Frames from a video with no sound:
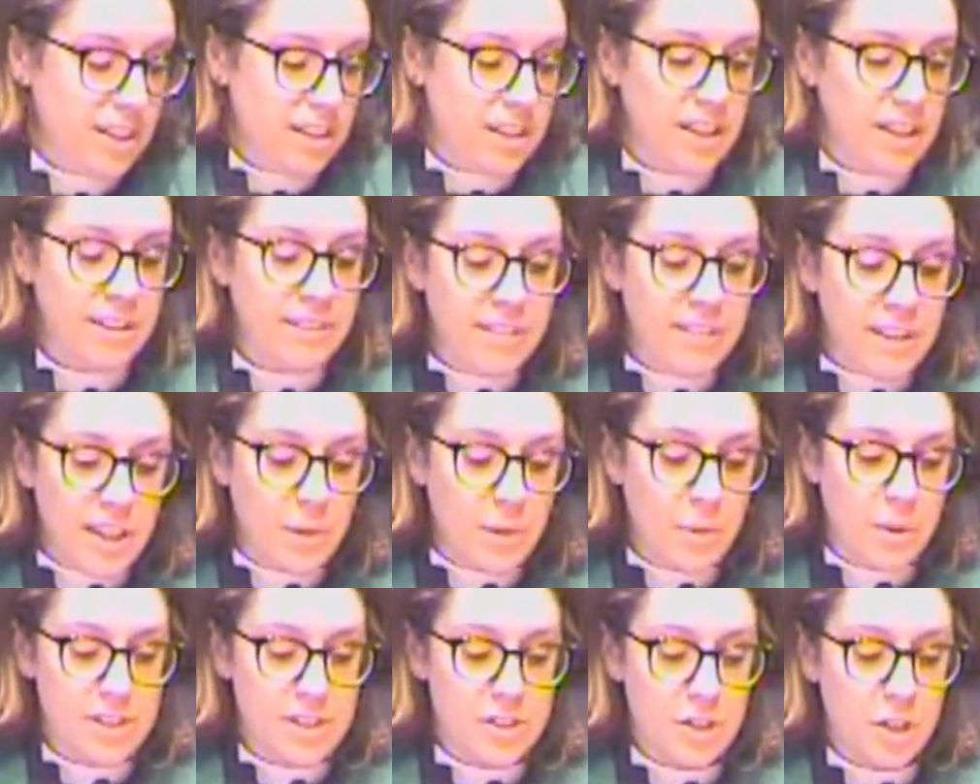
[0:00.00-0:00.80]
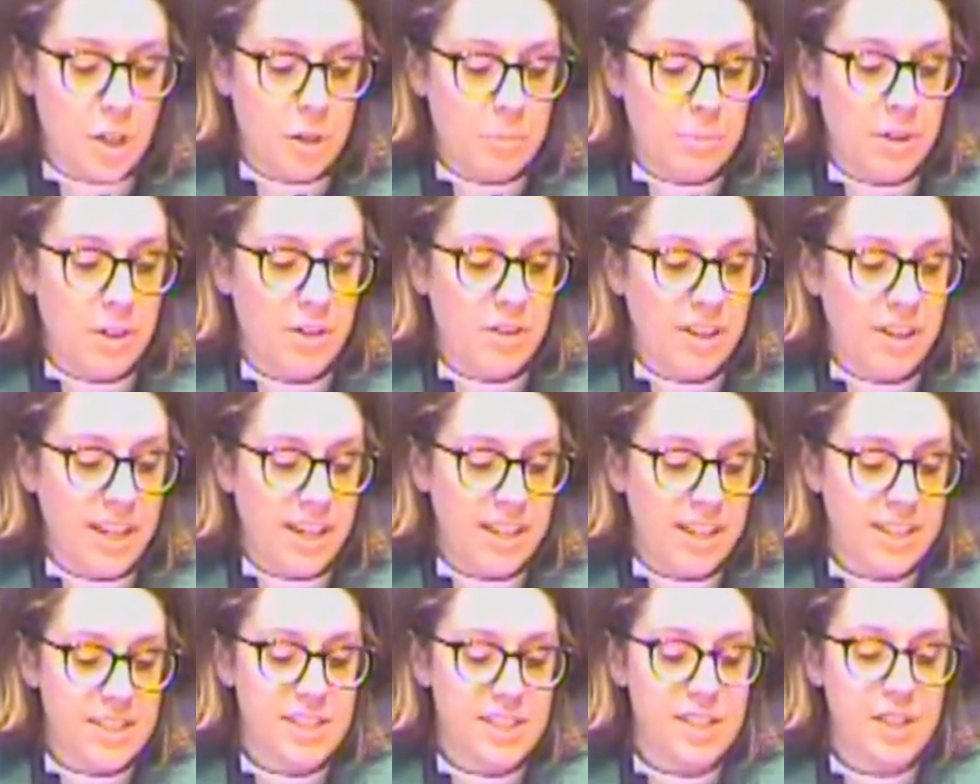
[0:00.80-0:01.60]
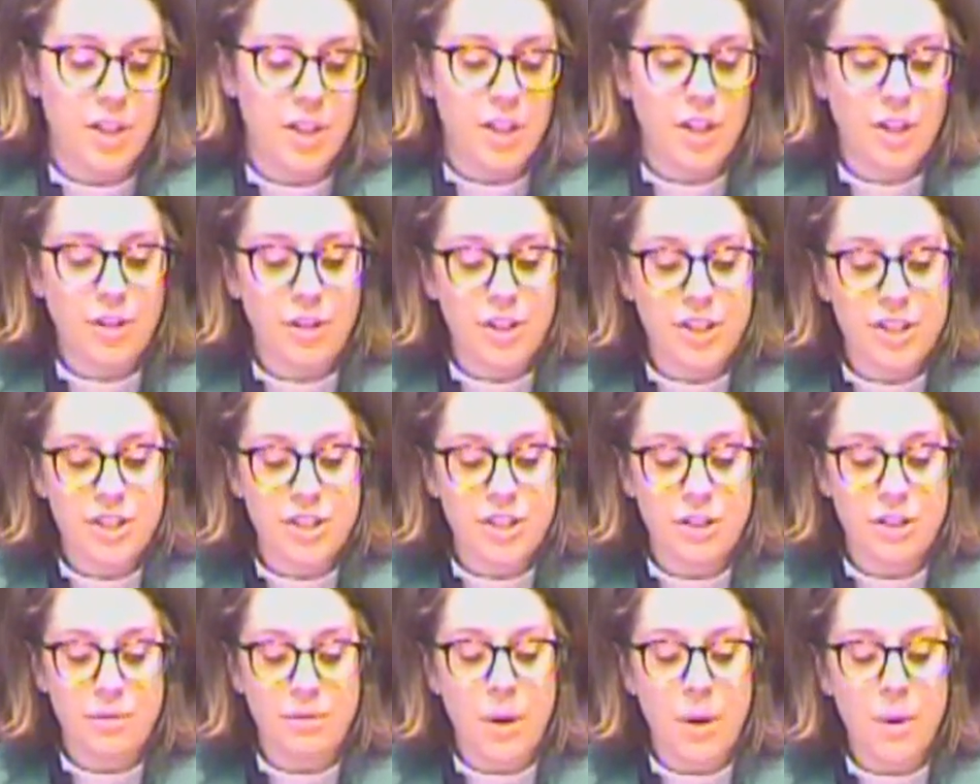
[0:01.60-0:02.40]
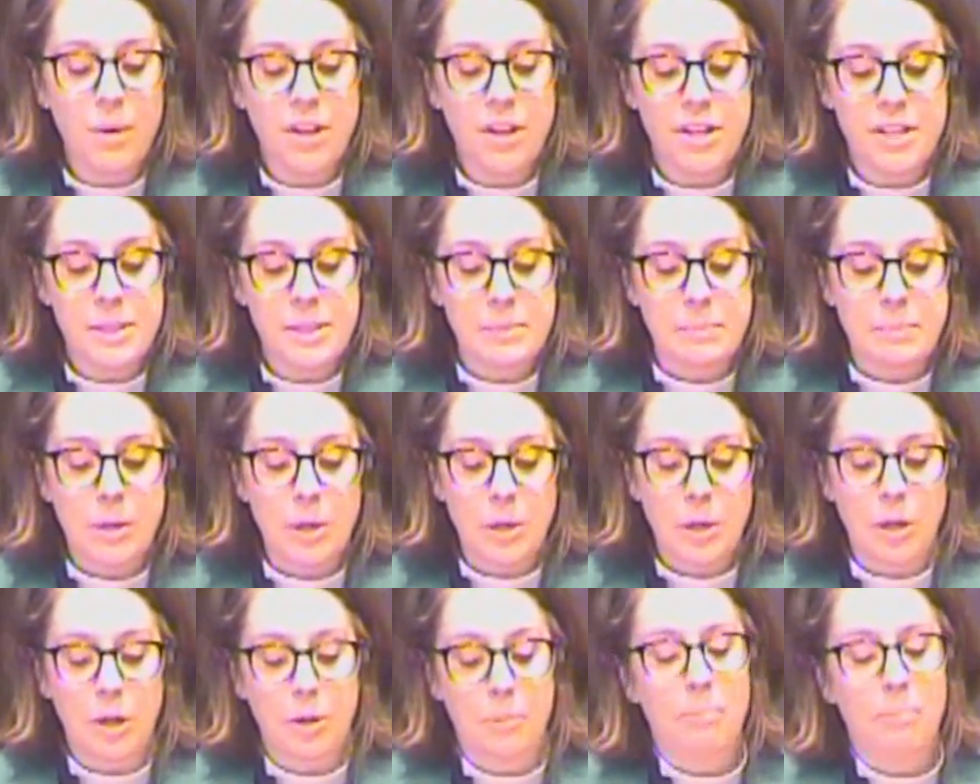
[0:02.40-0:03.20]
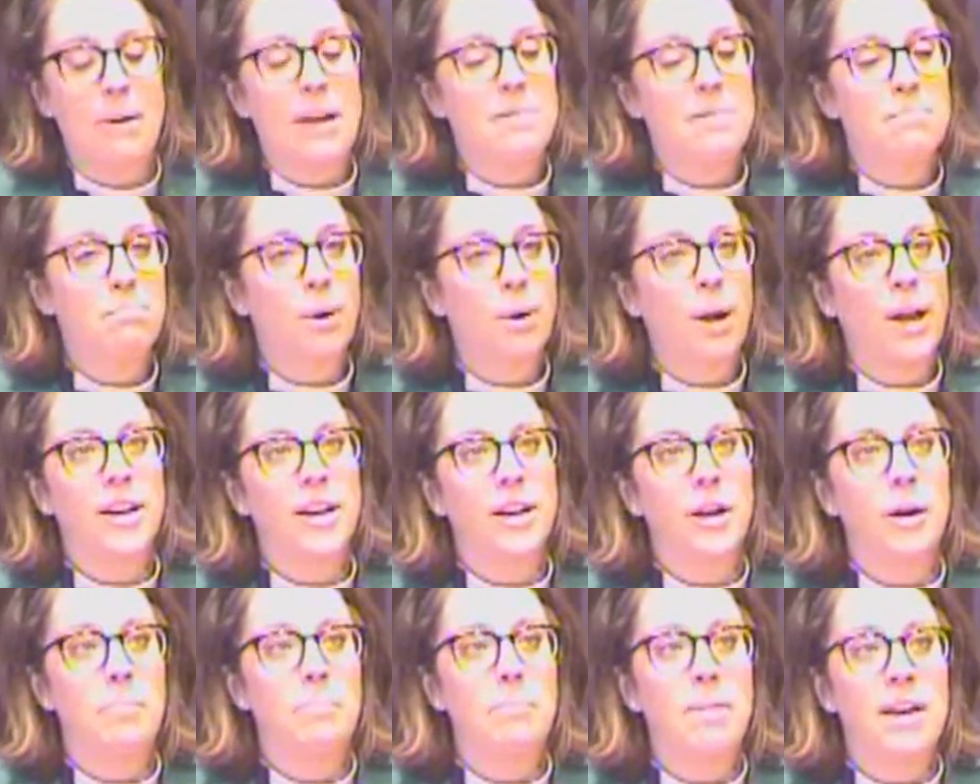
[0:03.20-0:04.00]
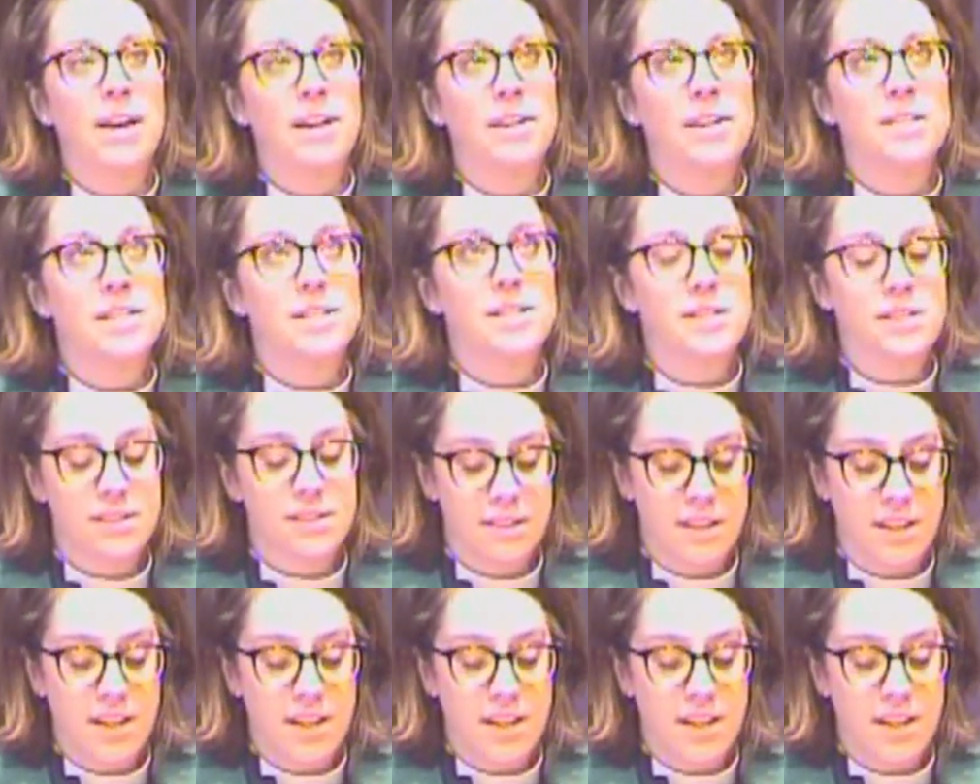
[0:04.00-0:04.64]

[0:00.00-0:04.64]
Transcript: Living with terminal cancer, Christian wrote his book, My Bright Abyss,